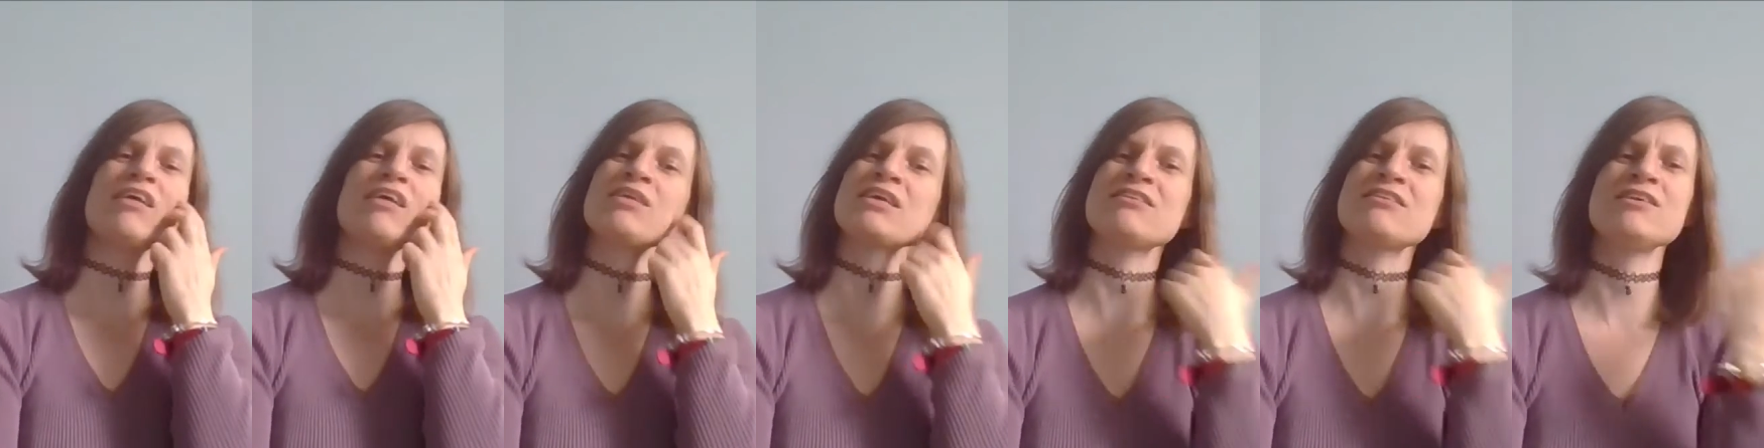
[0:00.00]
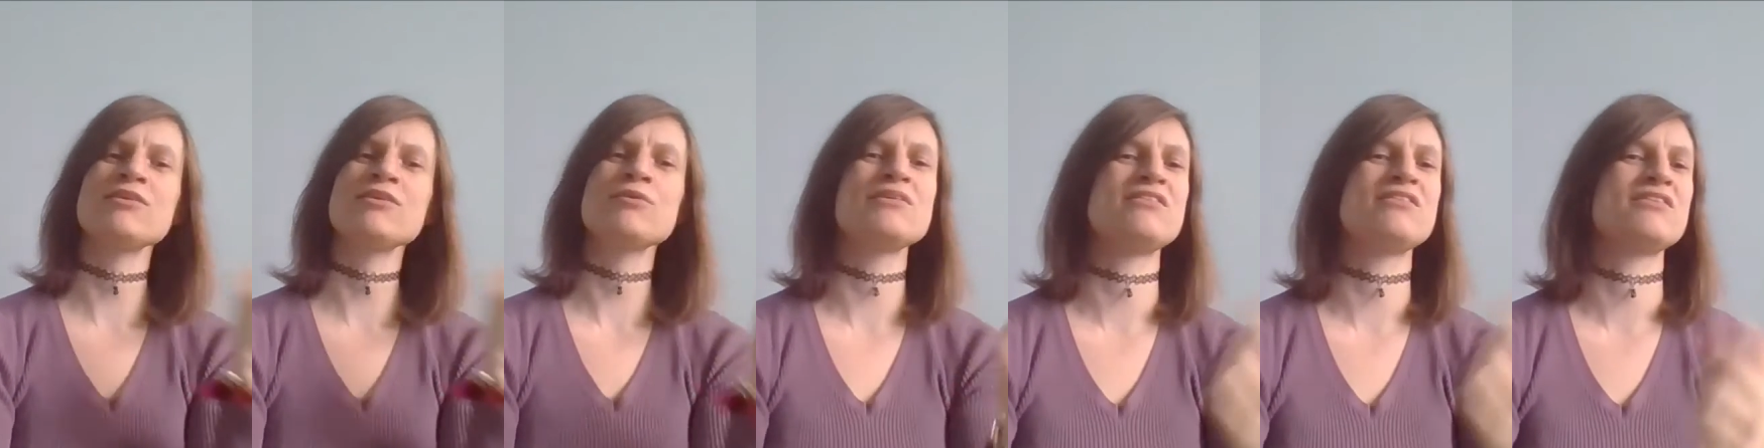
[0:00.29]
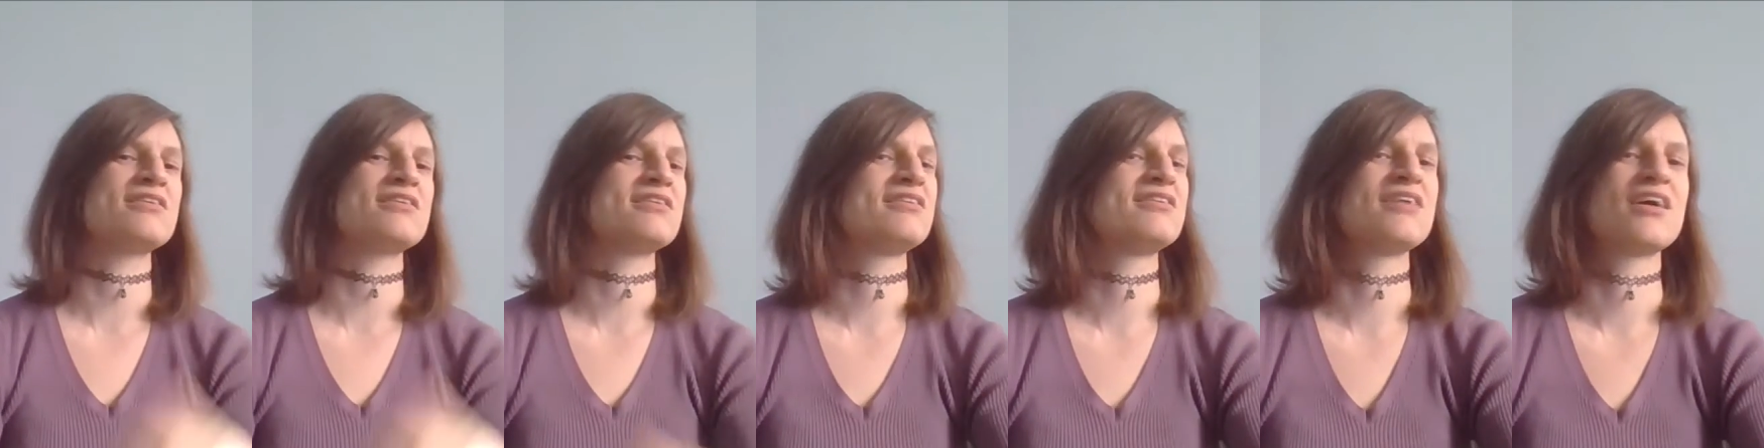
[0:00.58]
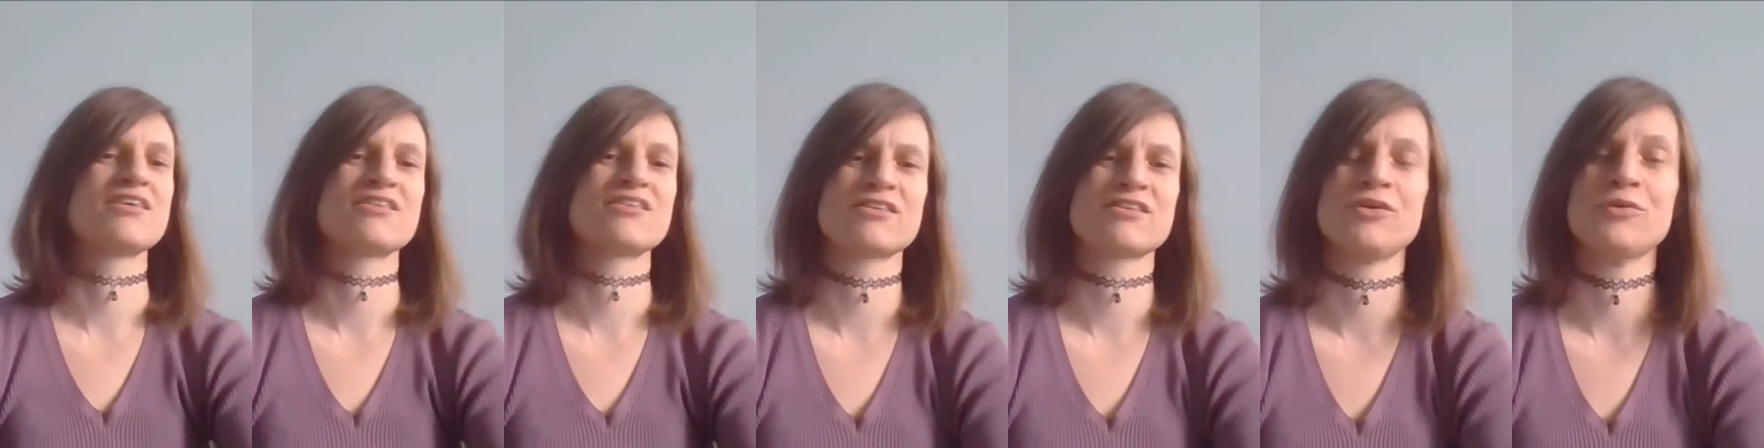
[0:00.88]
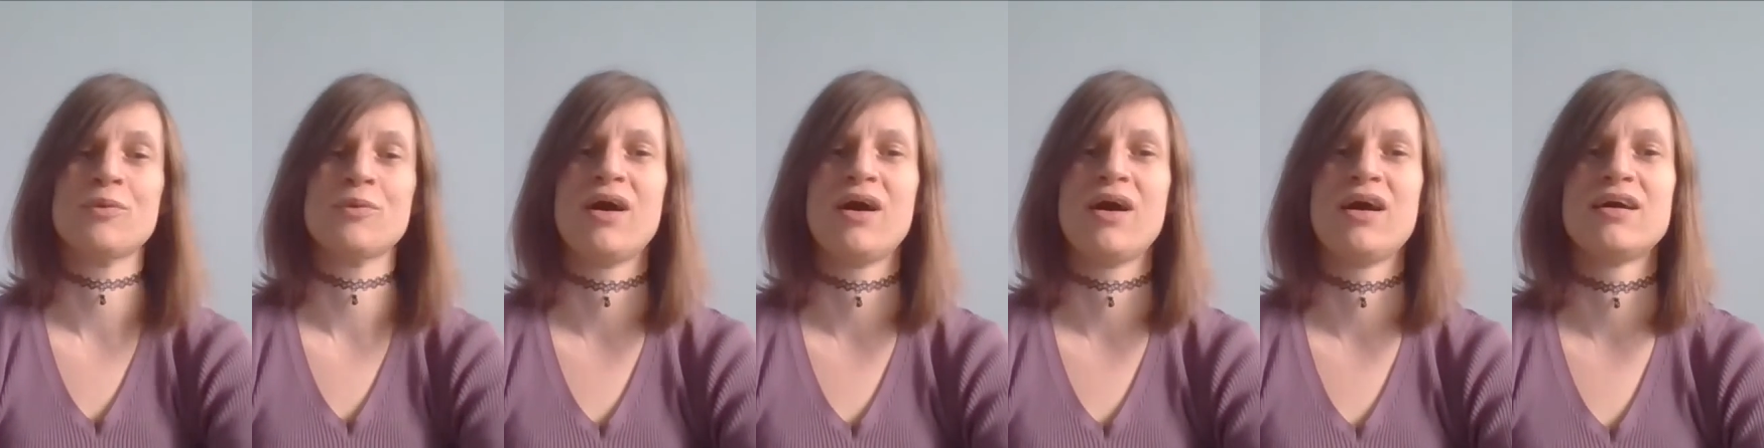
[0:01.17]
because he always does such
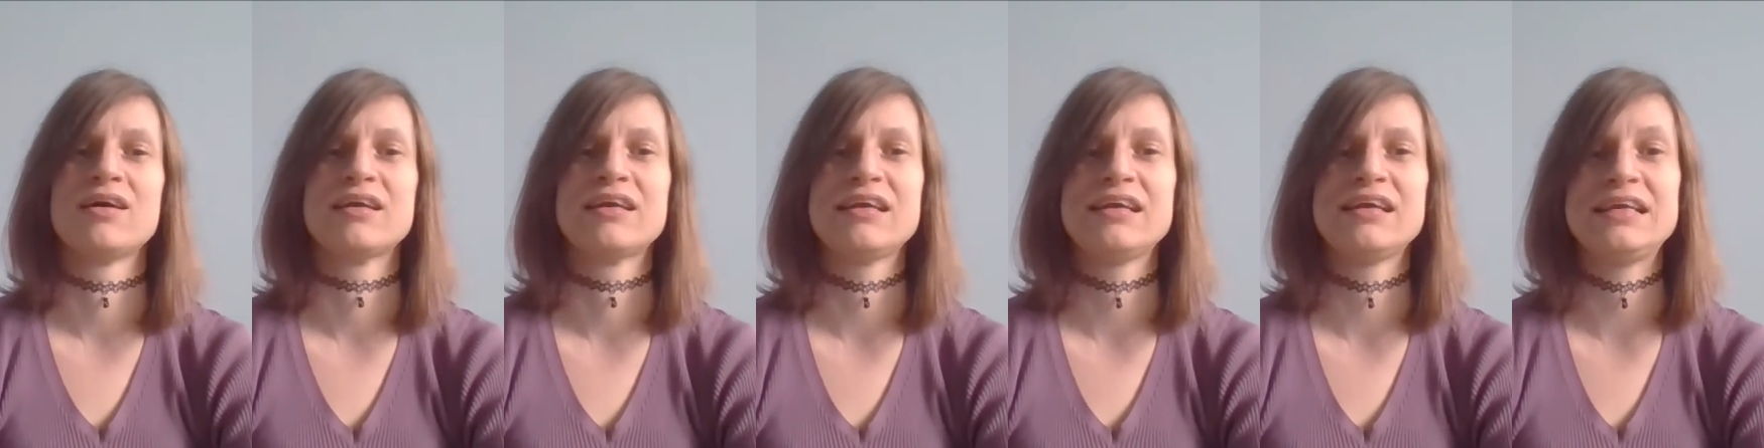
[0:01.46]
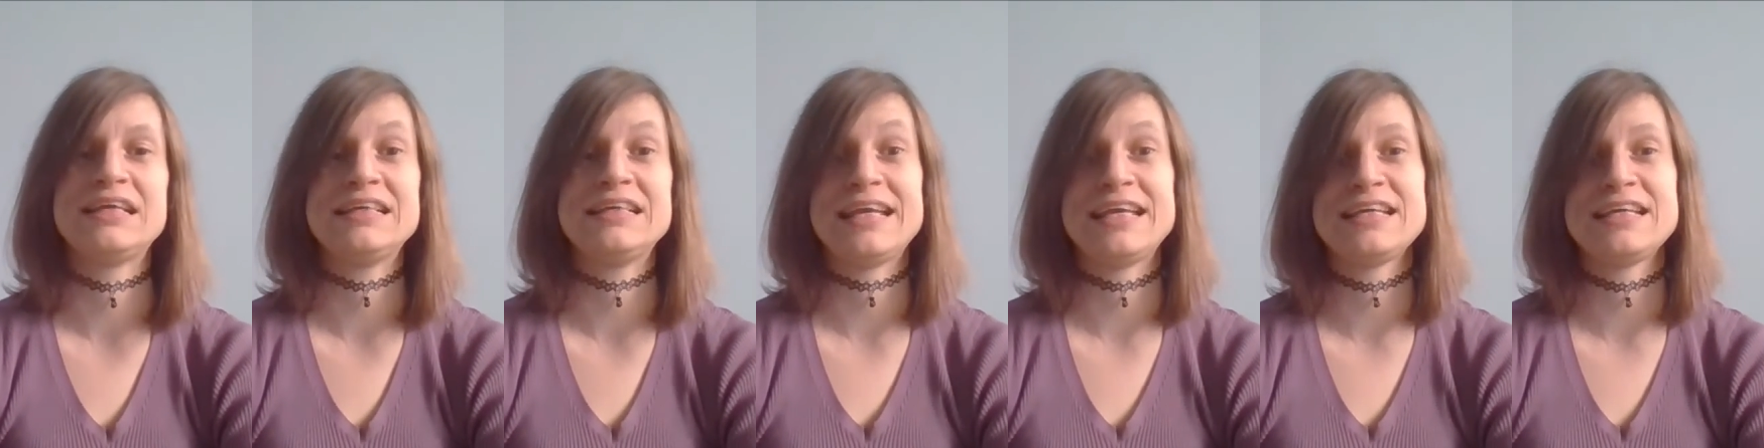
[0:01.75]
good work he,